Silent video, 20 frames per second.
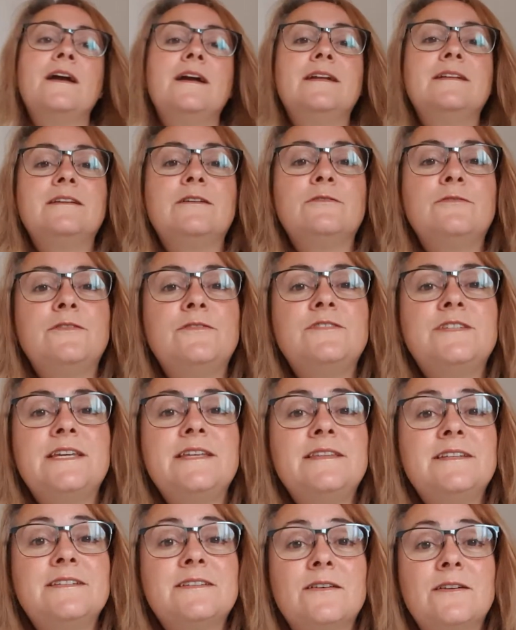Now if you've seen
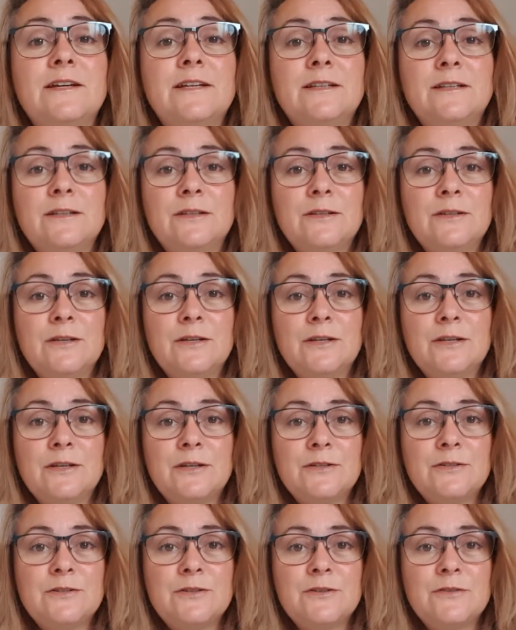the title
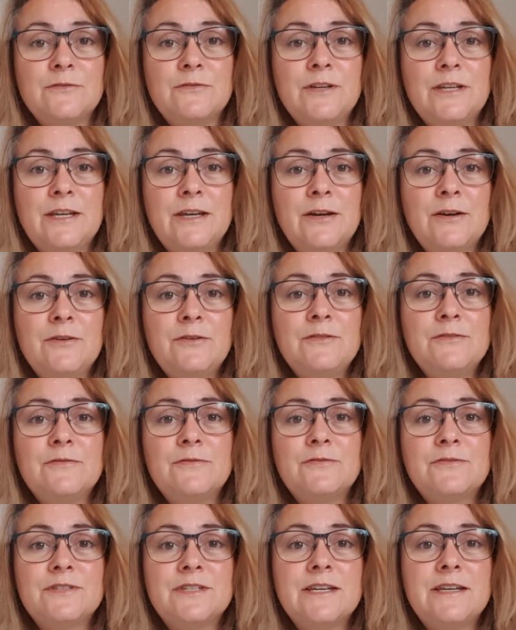to the video, you've
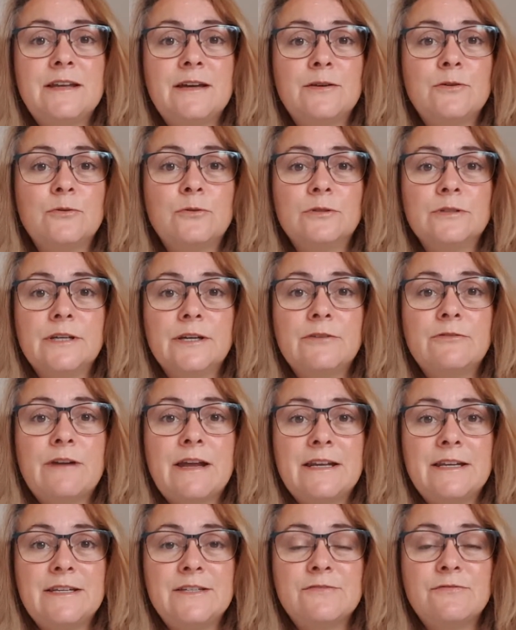seen I called it
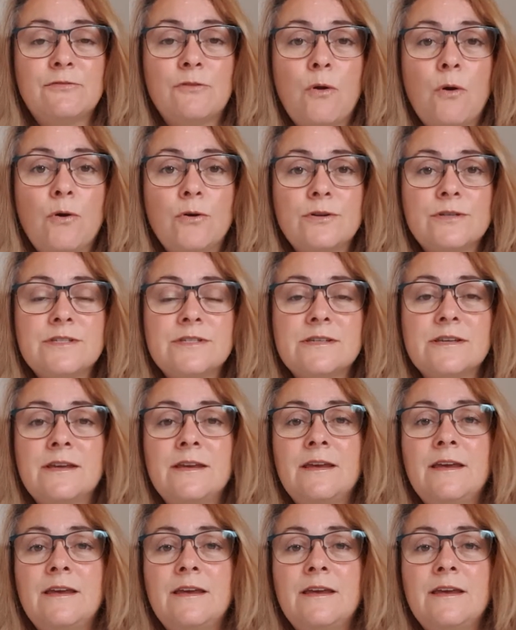Granny's Frocks.